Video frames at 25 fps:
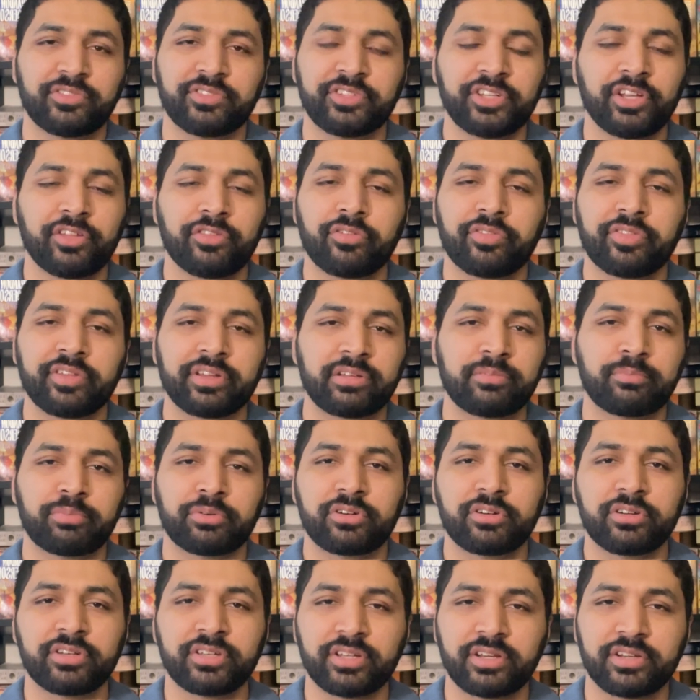The other thing
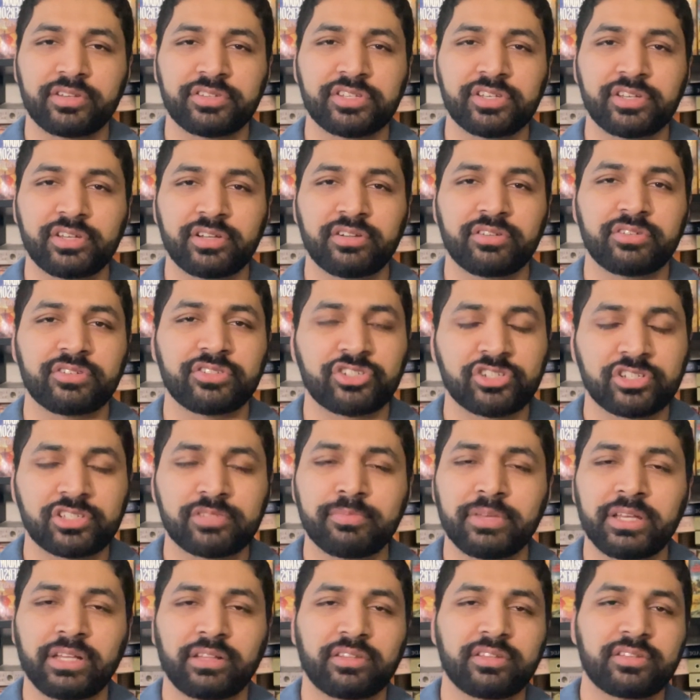Byrne does here is just
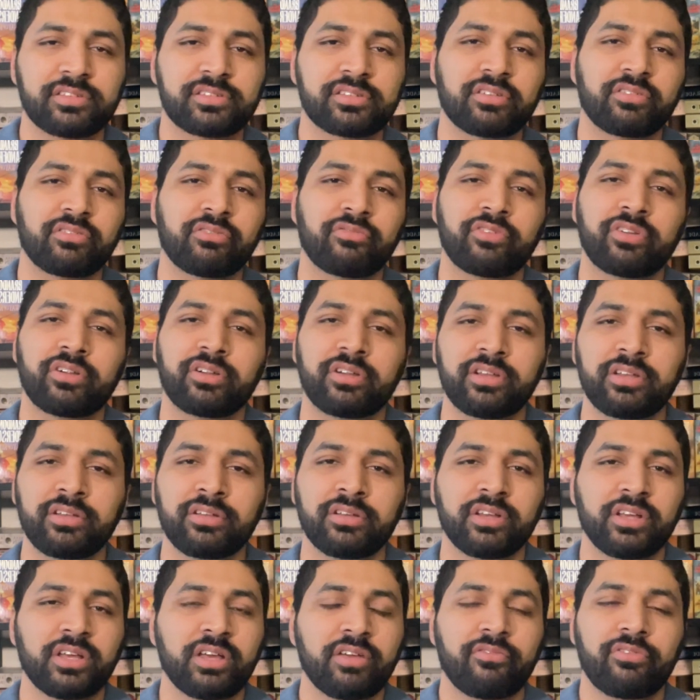make this a very,
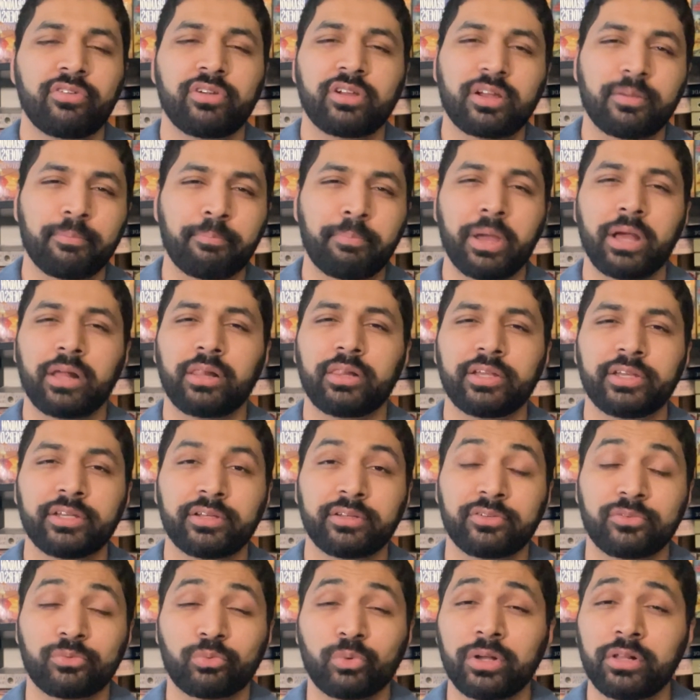very
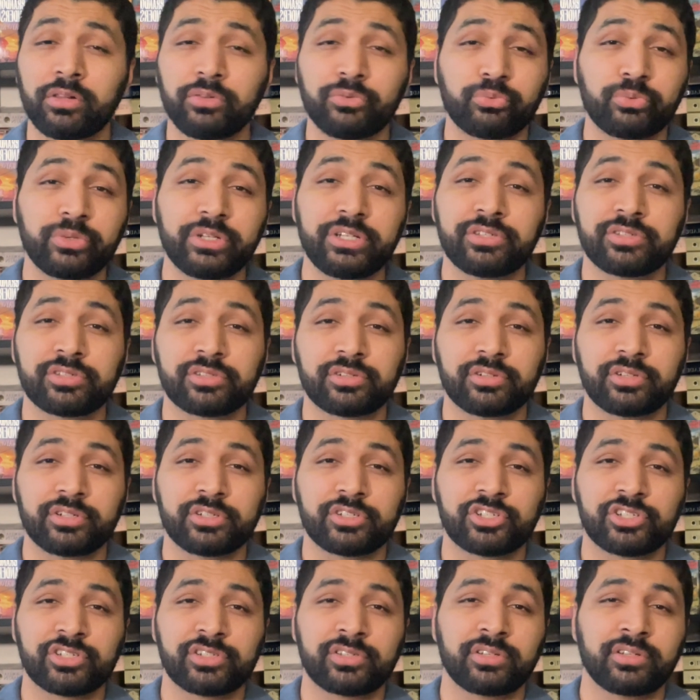compelling,
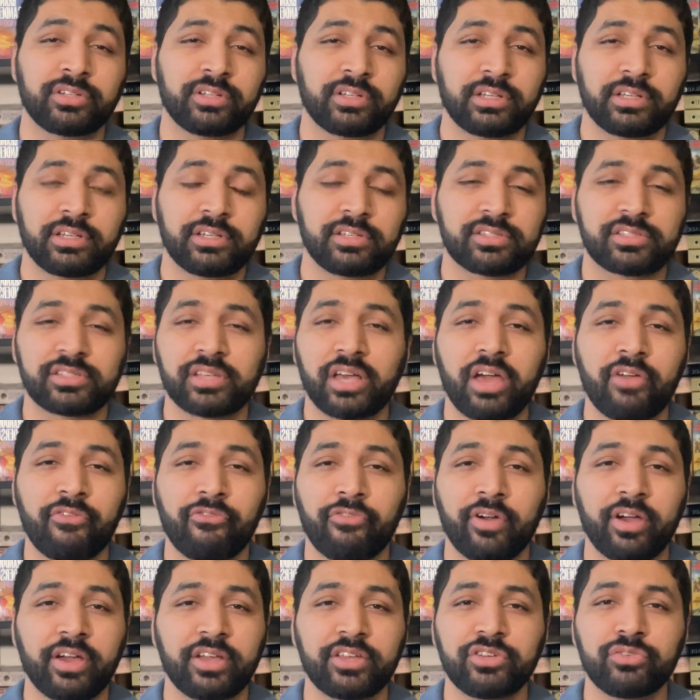well-researched
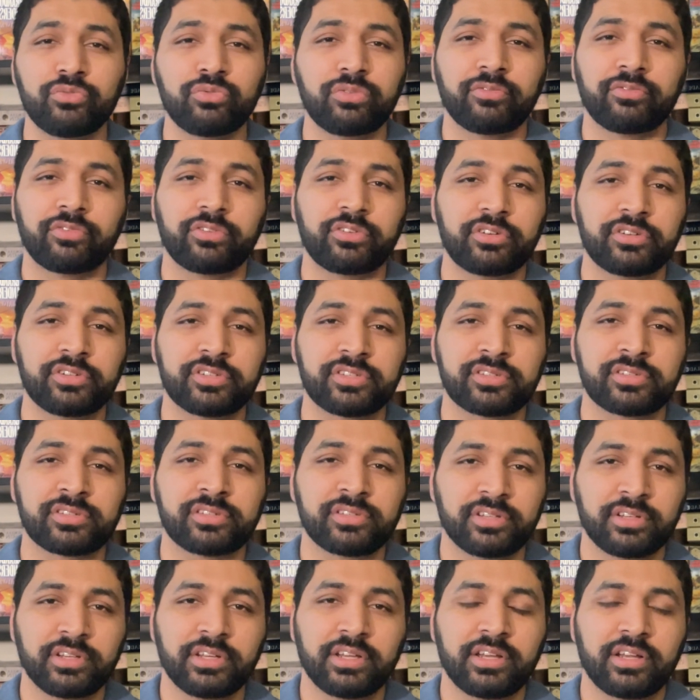sci-fi universe
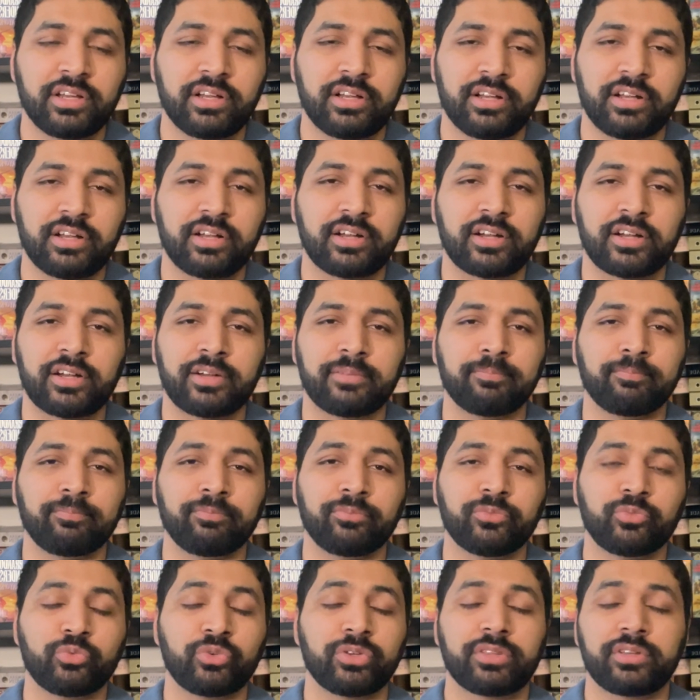
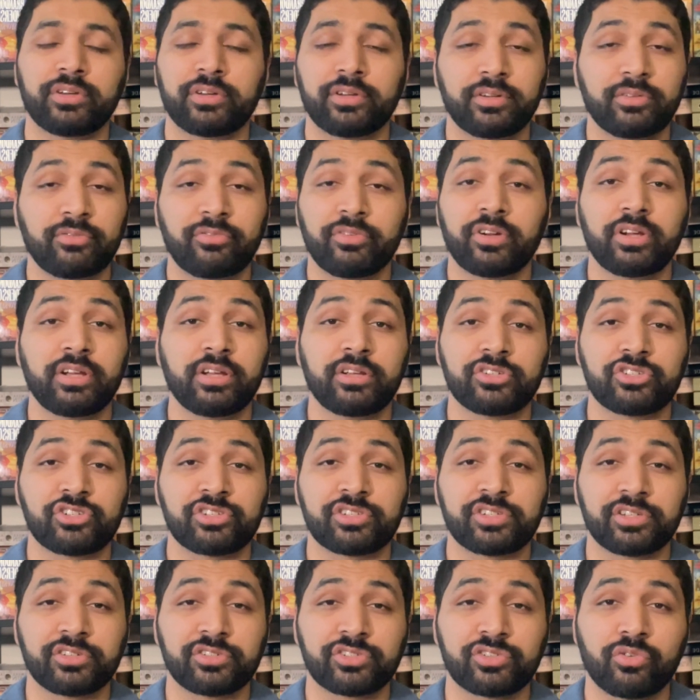with a very
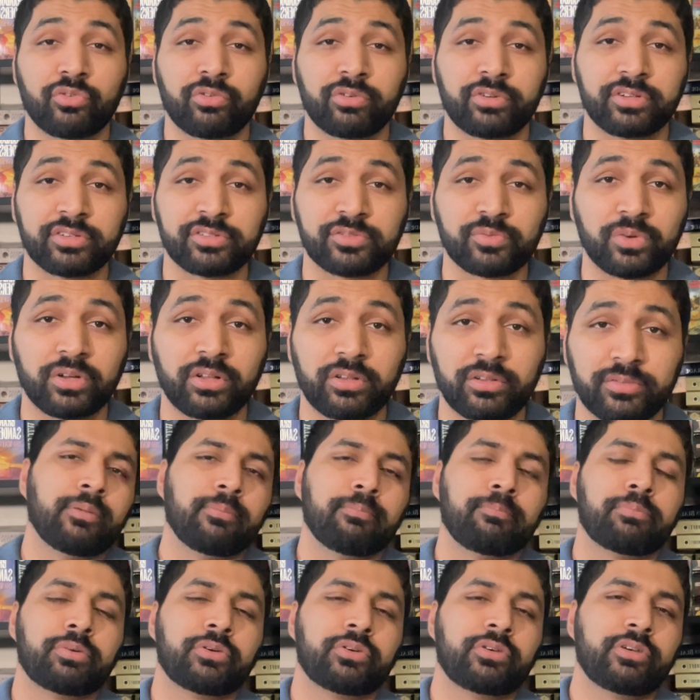interesting story as well.
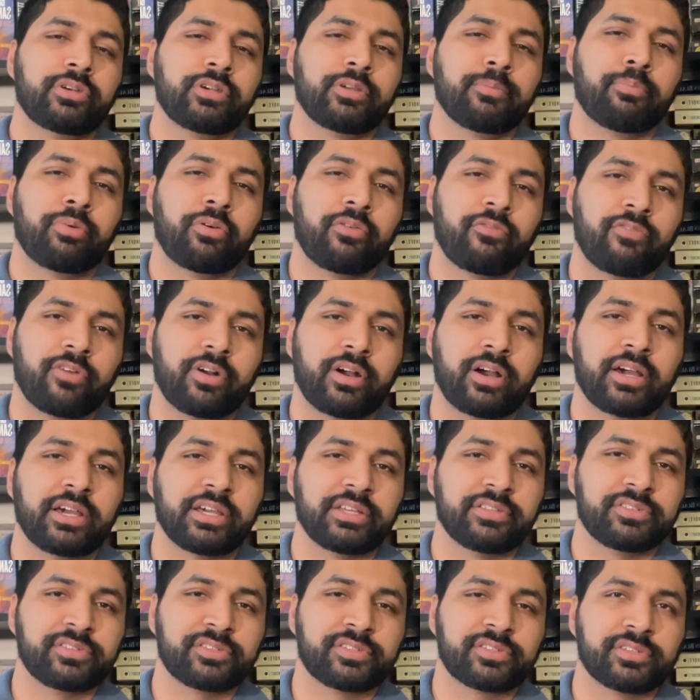Byrne
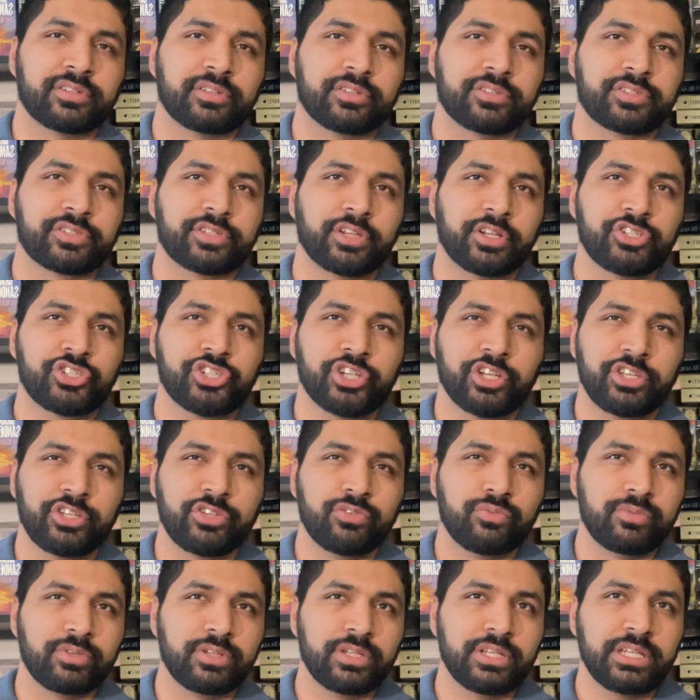provides such a
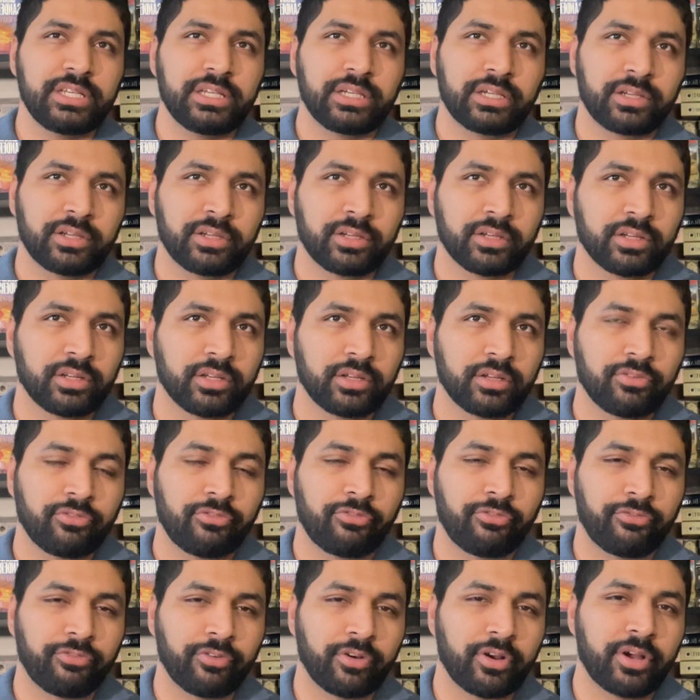unique,
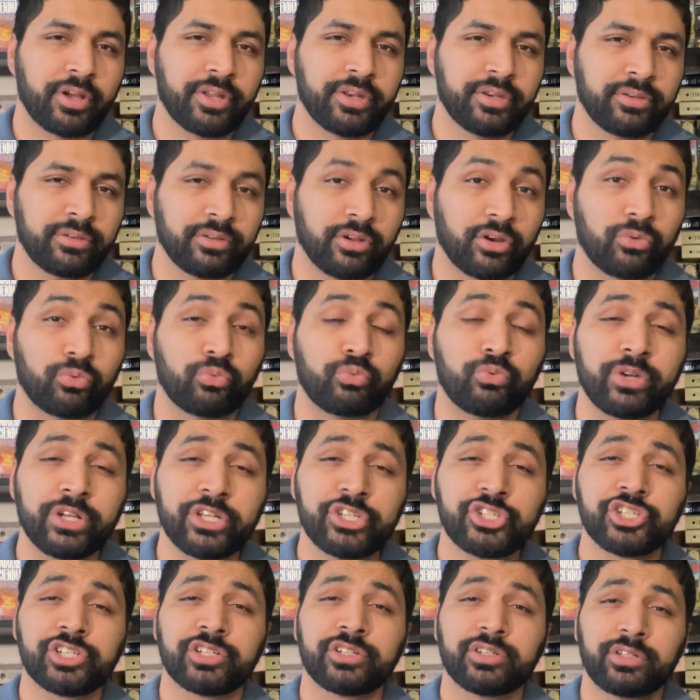fun,
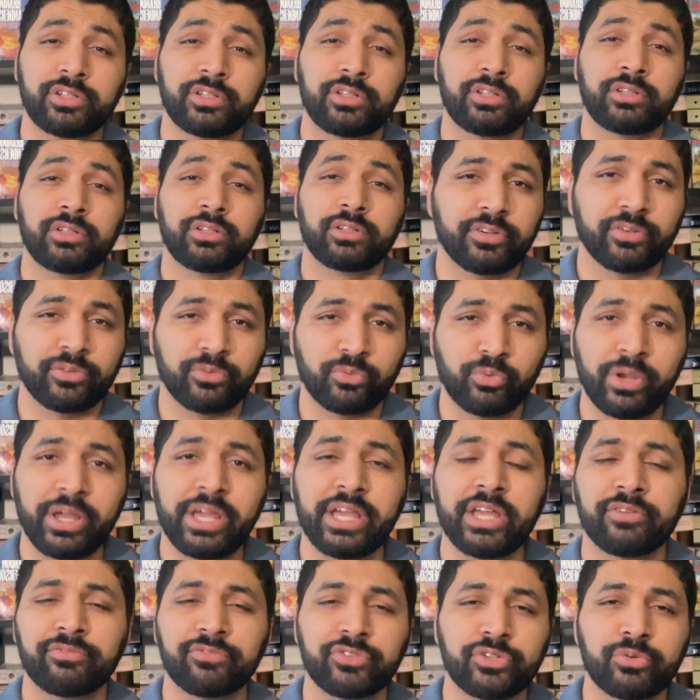original
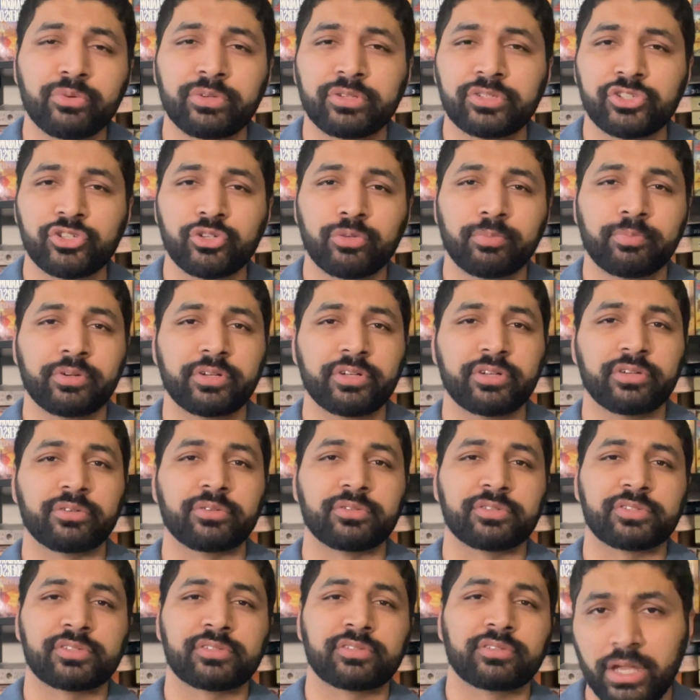way of doing
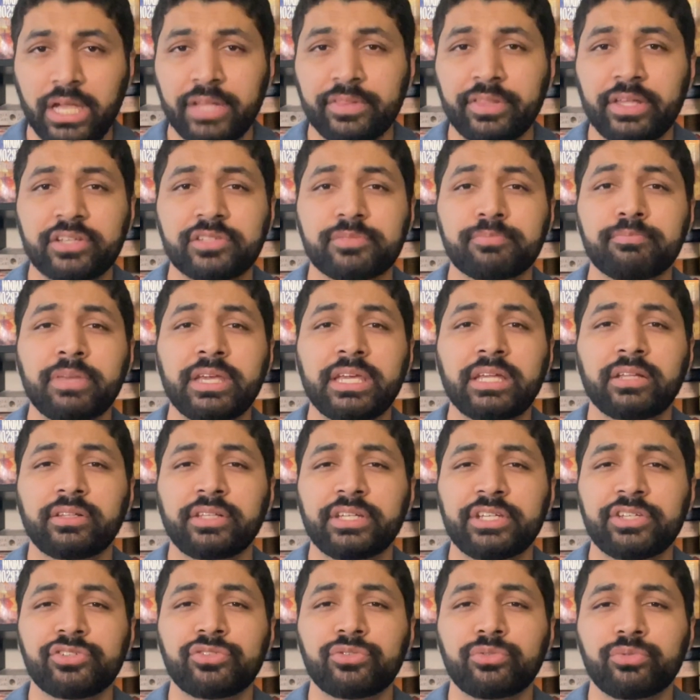superheroes, and that is
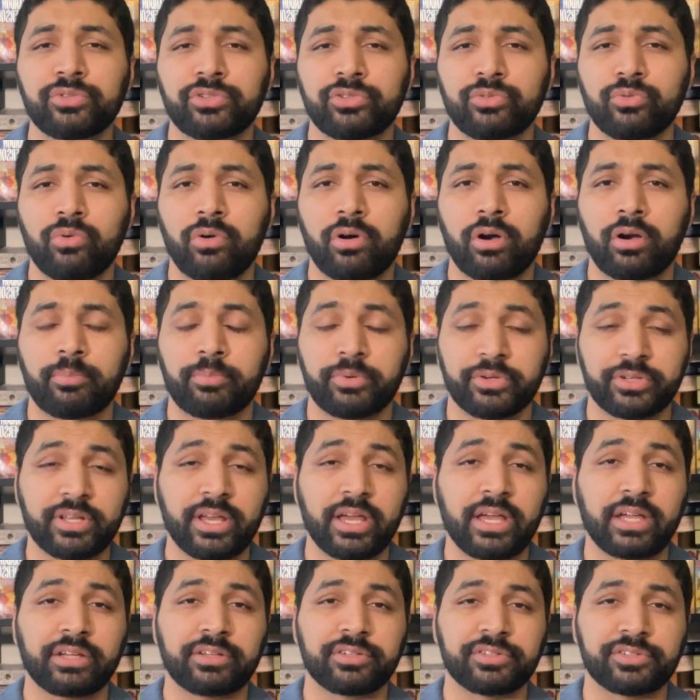mainly due to our
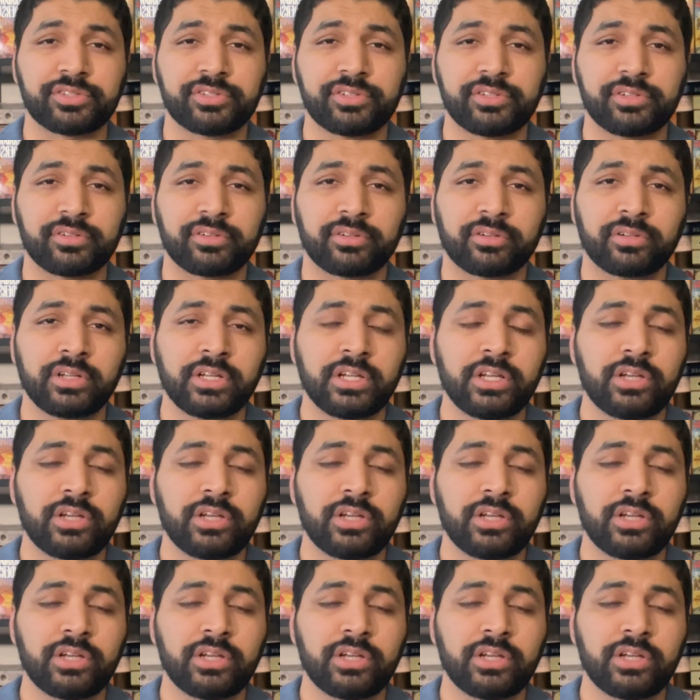protagonist here.